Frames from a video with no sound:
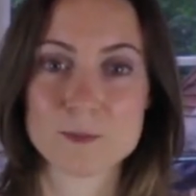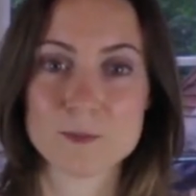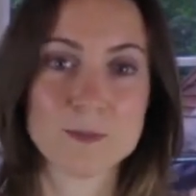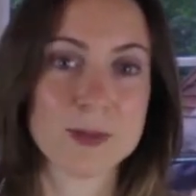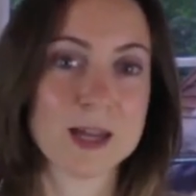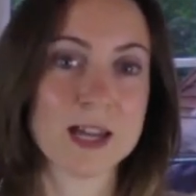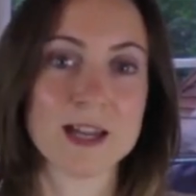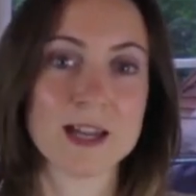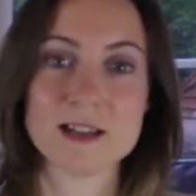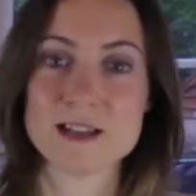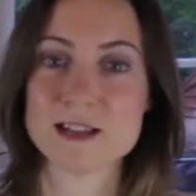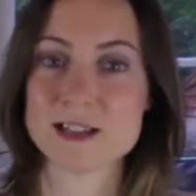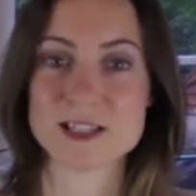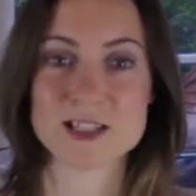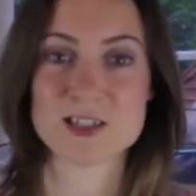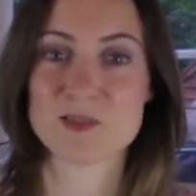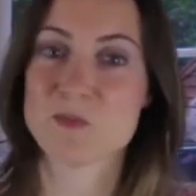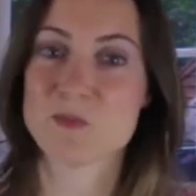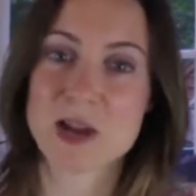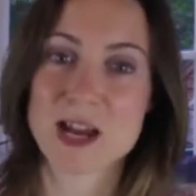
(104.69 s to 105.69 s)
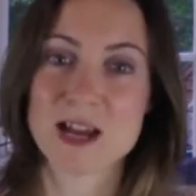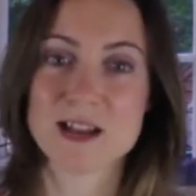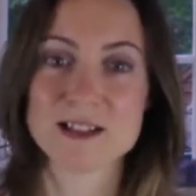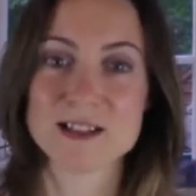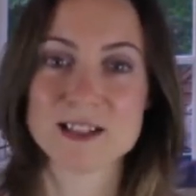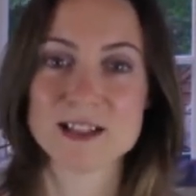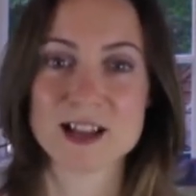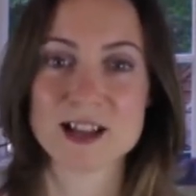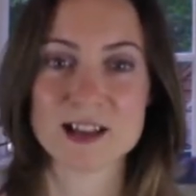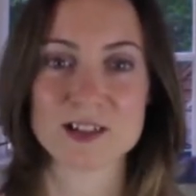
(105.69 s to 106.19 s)
big
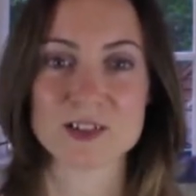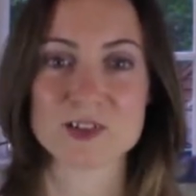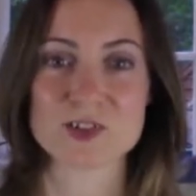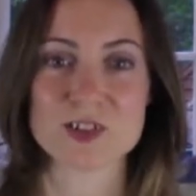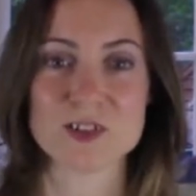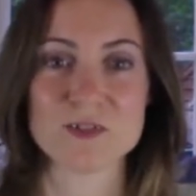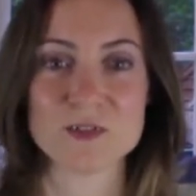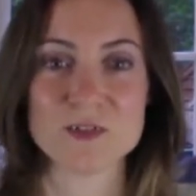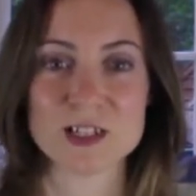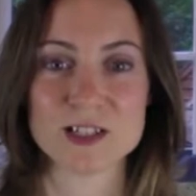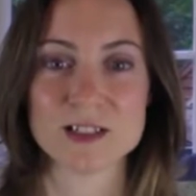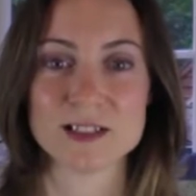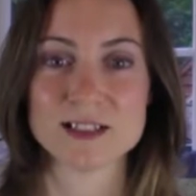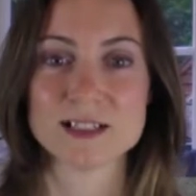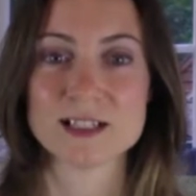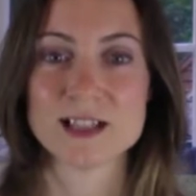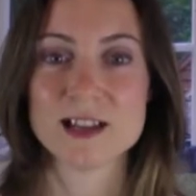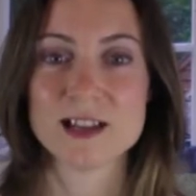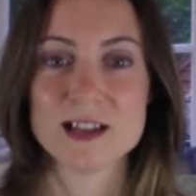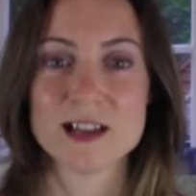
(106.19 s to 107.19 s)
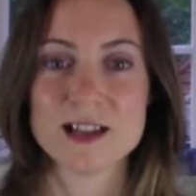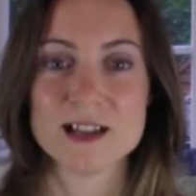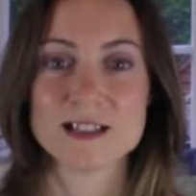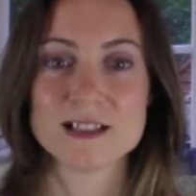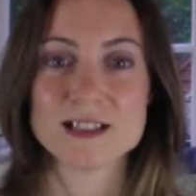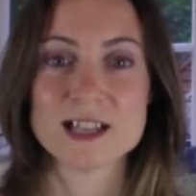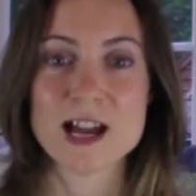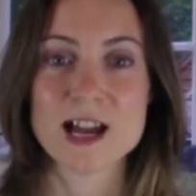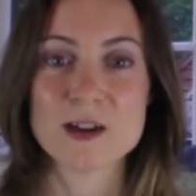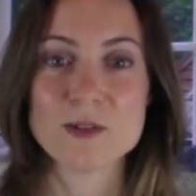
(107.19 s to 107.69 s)
expanded energy field
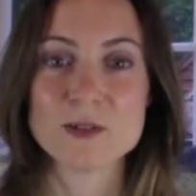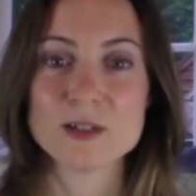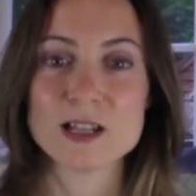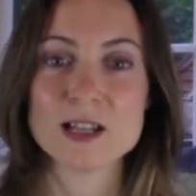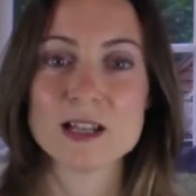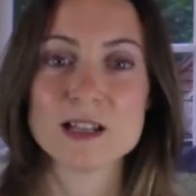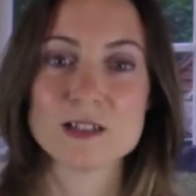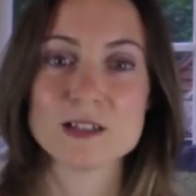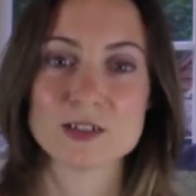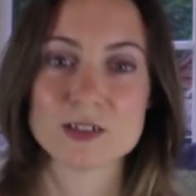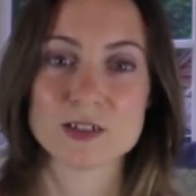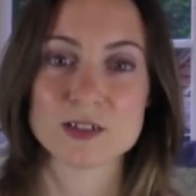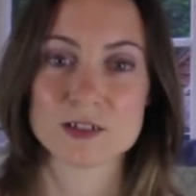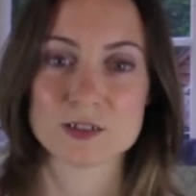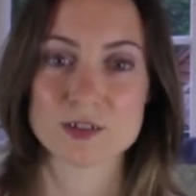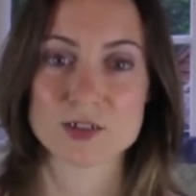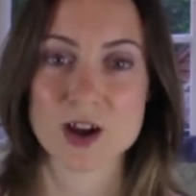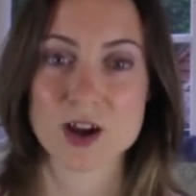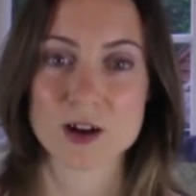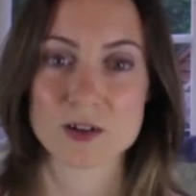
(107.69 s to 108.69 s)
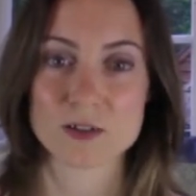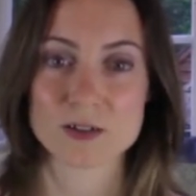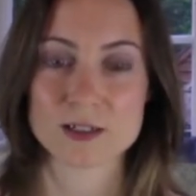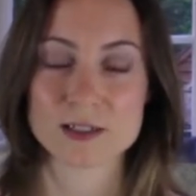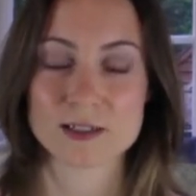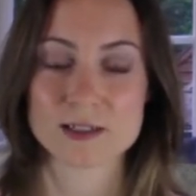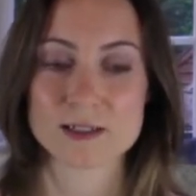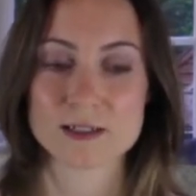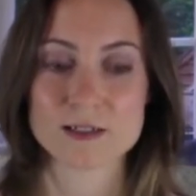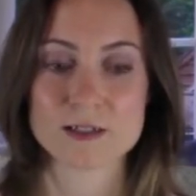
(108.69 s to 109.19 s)
down into your
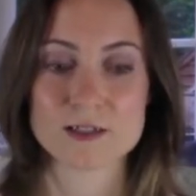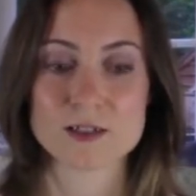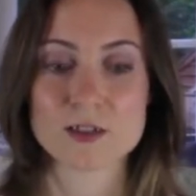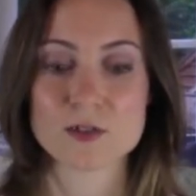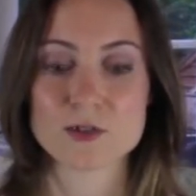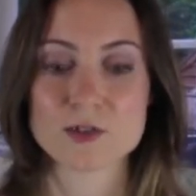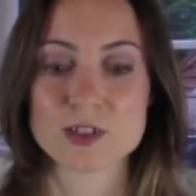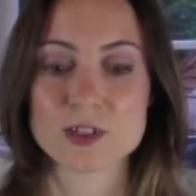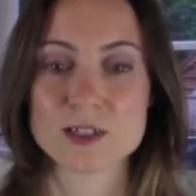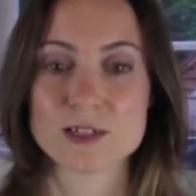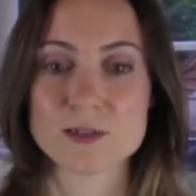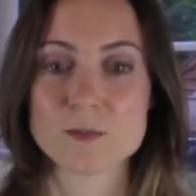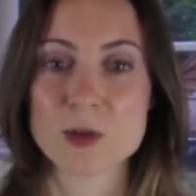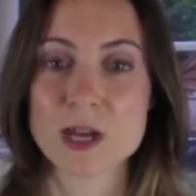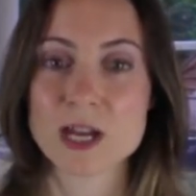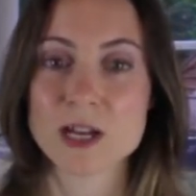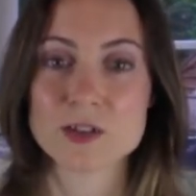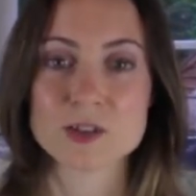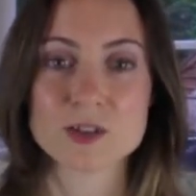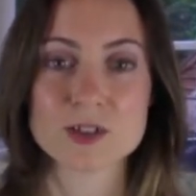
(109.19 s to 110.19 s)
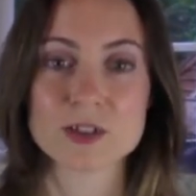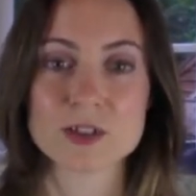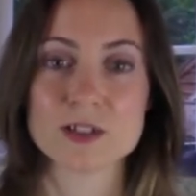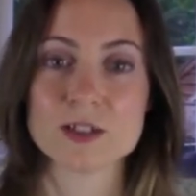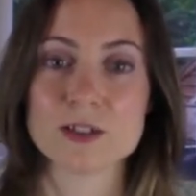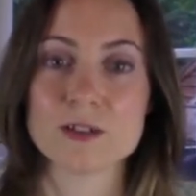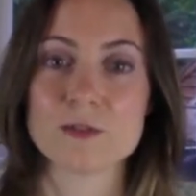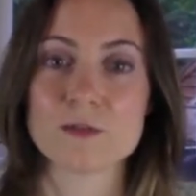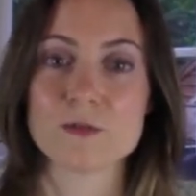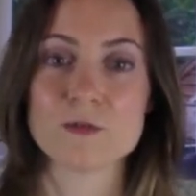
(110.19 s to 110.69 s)
chakras so just picture
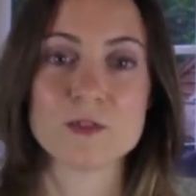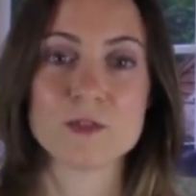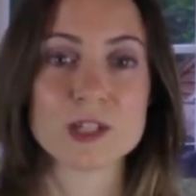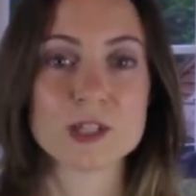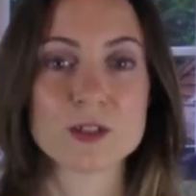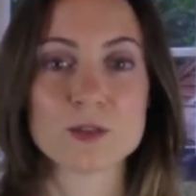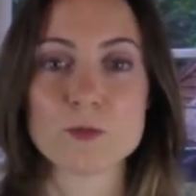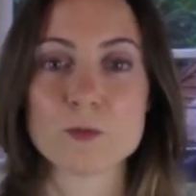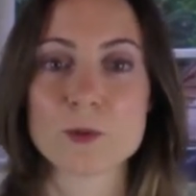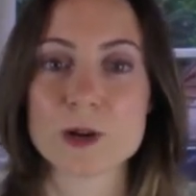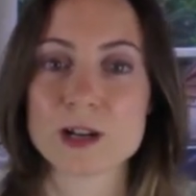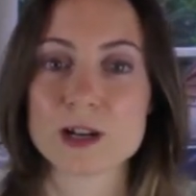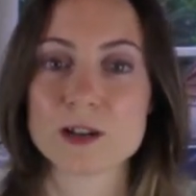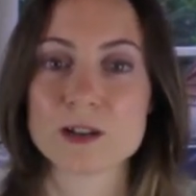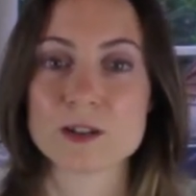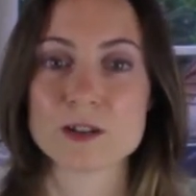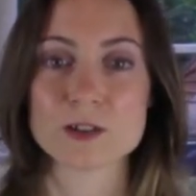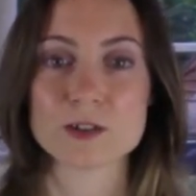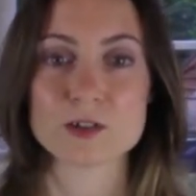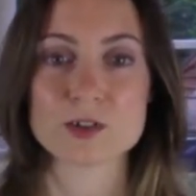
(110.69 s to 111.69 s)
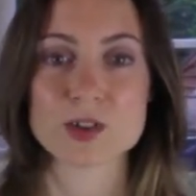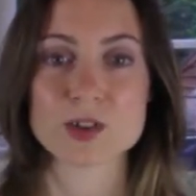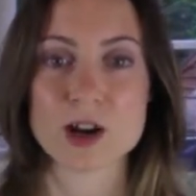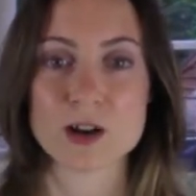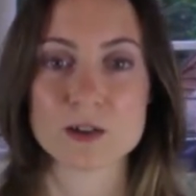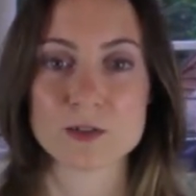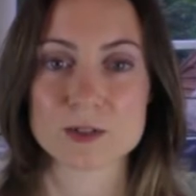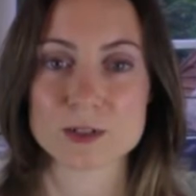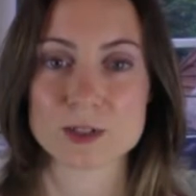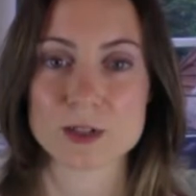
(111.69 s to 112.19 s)
you know feel where your
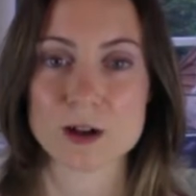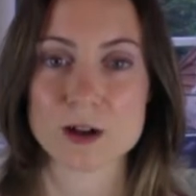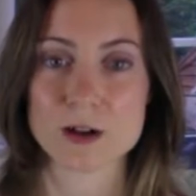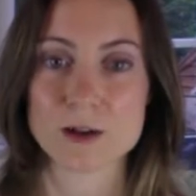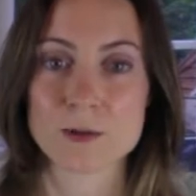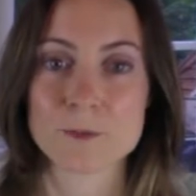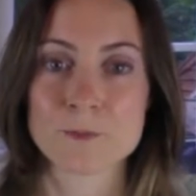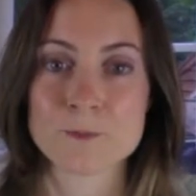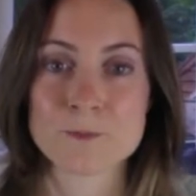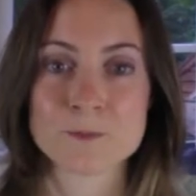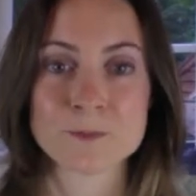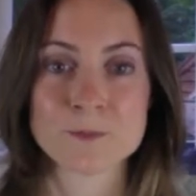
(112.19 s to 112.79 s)
chakras are